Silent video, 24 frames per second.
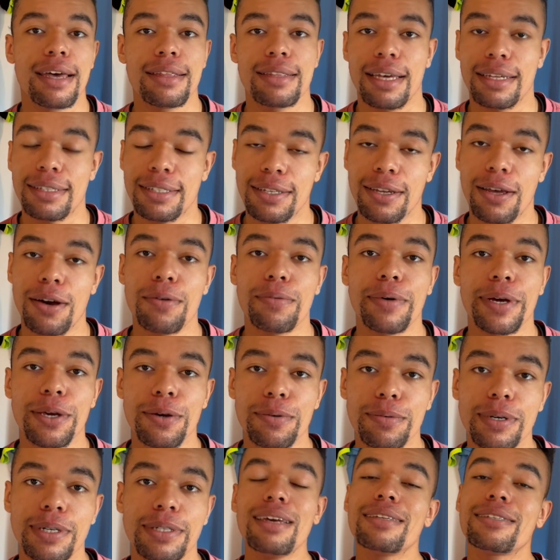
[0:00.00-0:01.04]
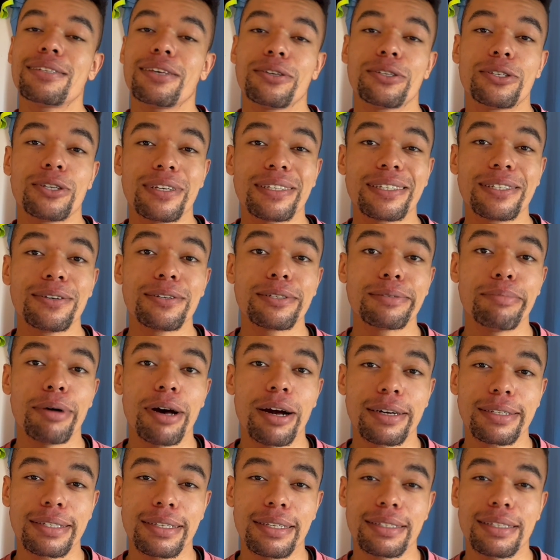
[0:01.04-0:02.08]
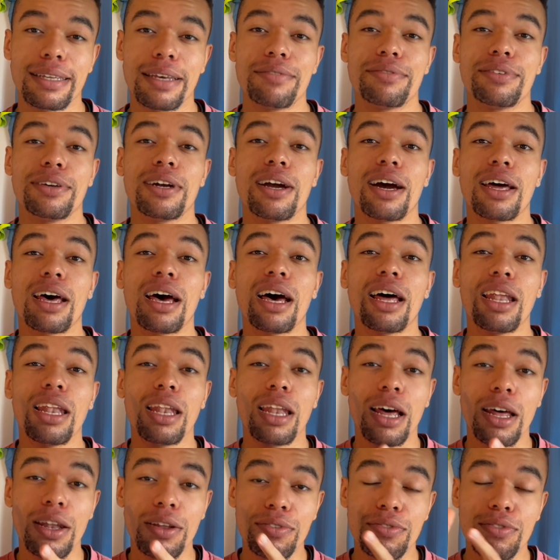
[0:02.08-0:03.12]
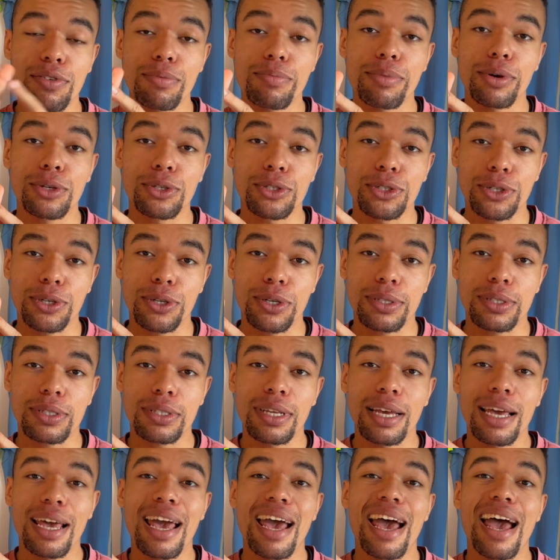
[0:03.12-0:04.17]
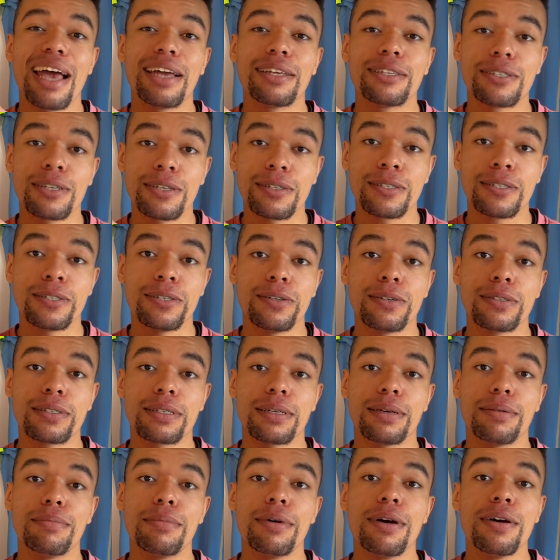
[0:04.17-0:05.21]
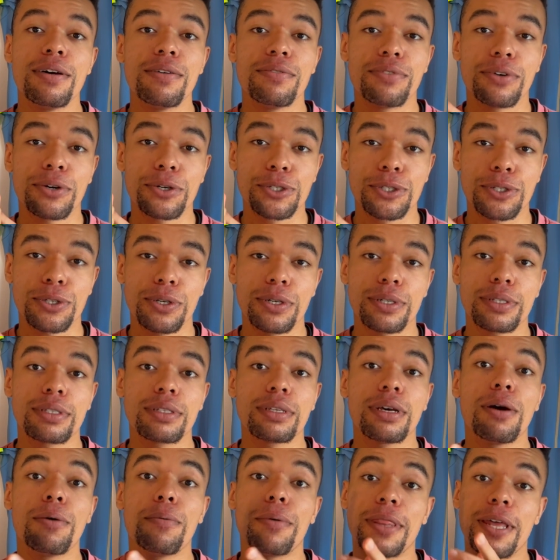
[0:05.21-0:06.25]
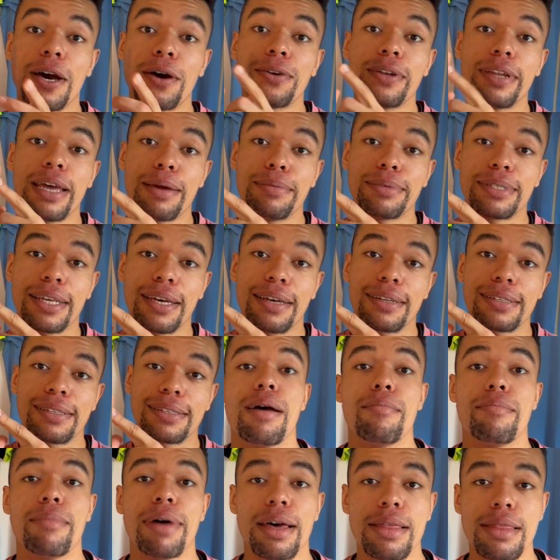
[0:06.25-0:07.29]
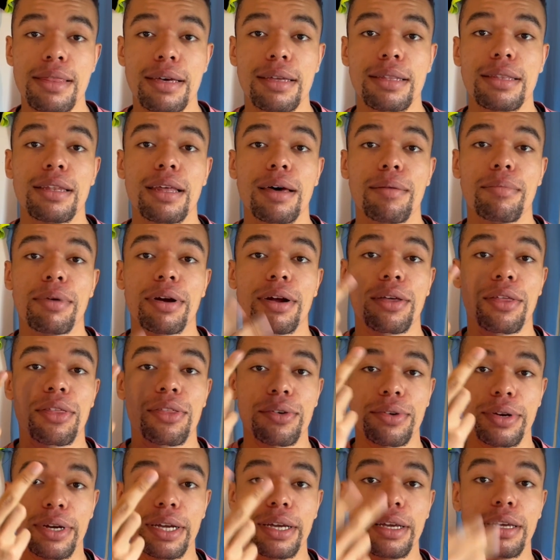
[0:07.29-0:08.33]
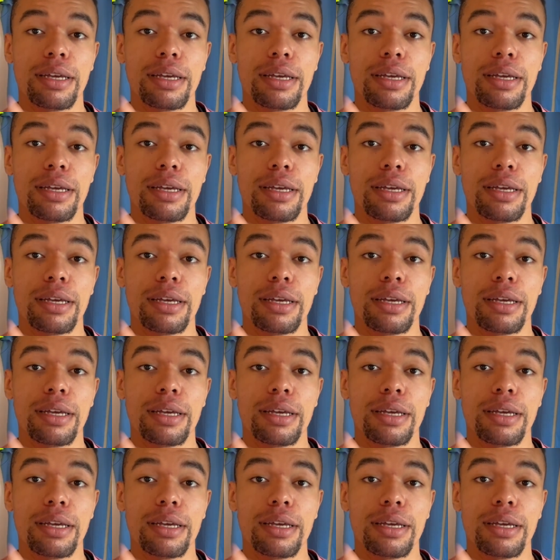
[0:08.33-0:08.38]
that's not what you want. So just use boxes if you got a lot of football shirts, and just use them for shirts without name sets. Method number 3,